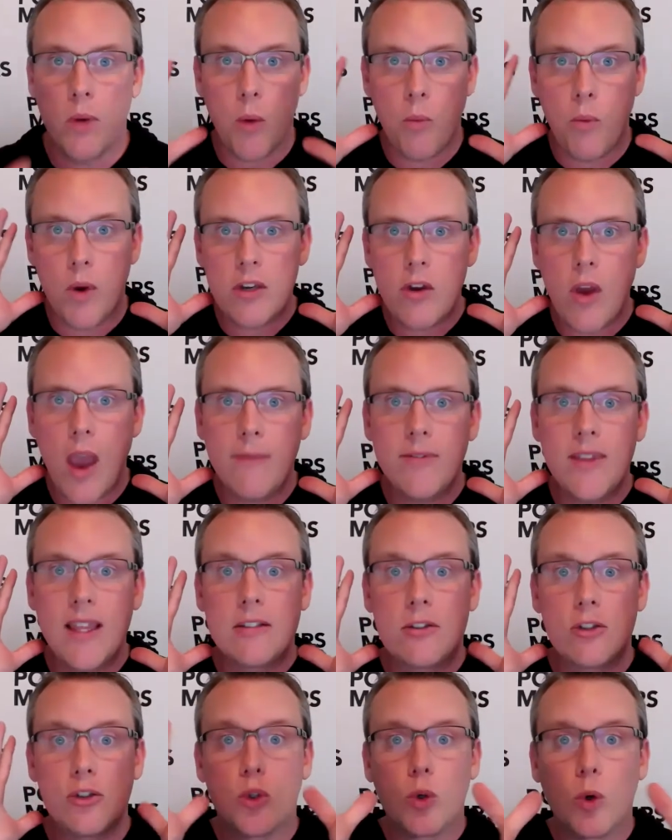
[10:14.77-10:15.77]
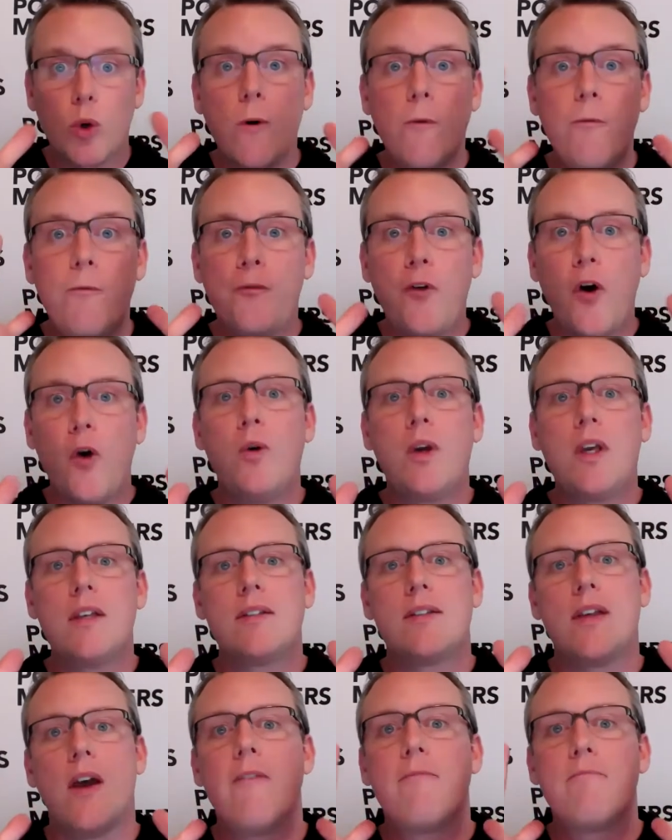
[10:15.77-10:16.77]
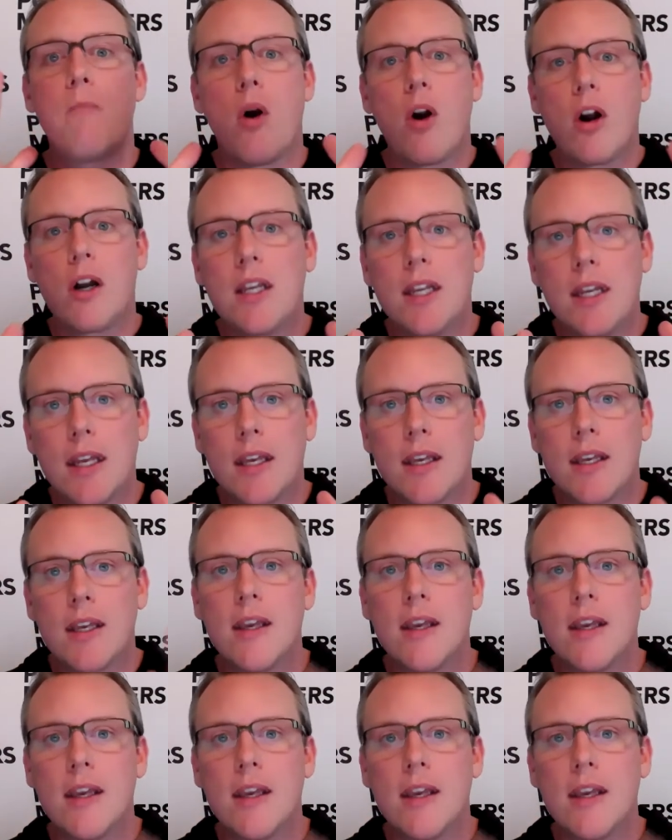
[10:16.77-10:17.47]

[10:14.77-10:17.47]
And when you have this dual focus of marketing,